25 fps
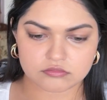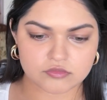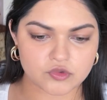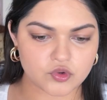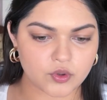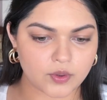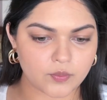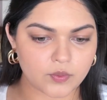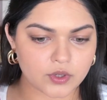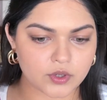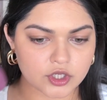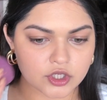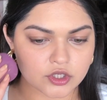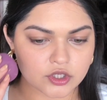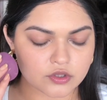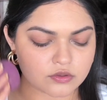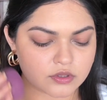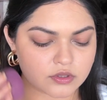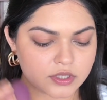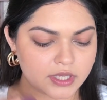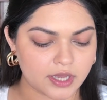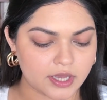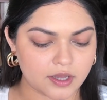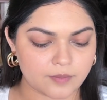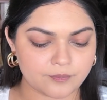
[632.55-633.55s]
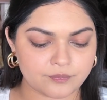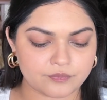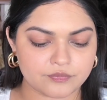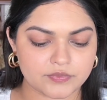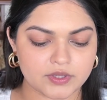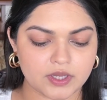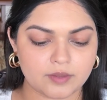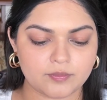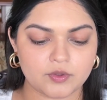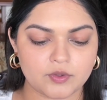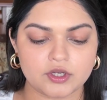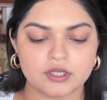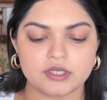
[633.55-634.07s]
Do I want to use... Yeah,
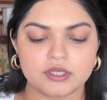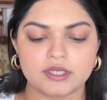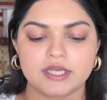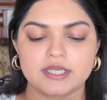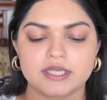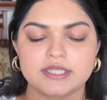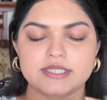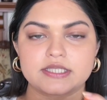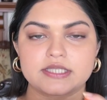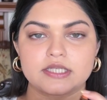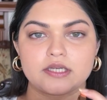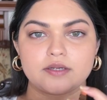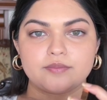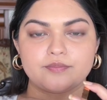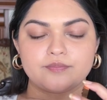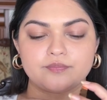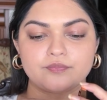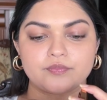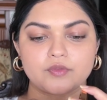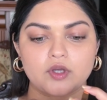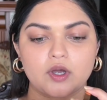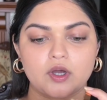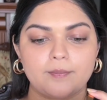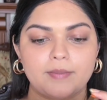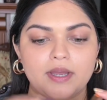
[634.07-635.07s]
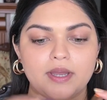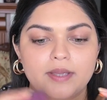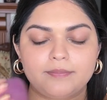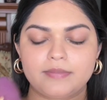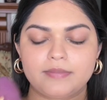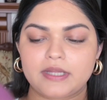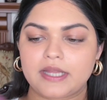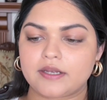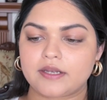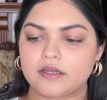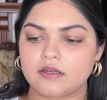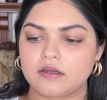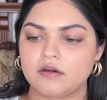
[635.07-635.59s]
I'm going to take some on my
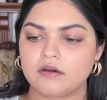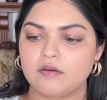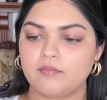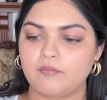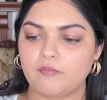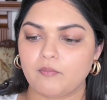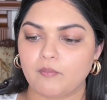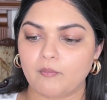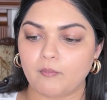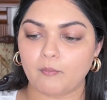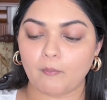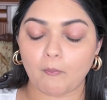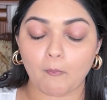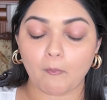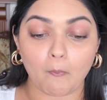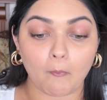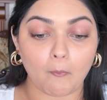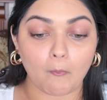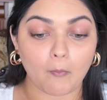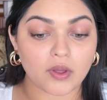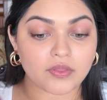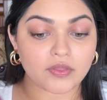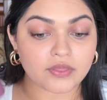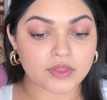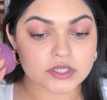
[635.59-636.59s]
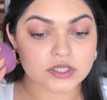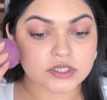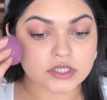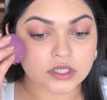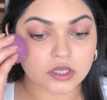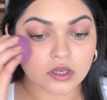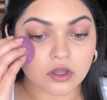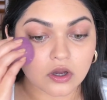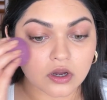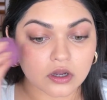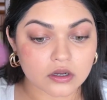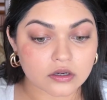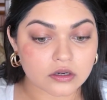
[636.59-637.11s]
blender. That's a
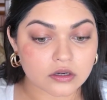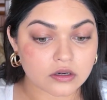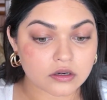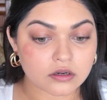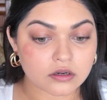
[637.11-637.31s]
lot.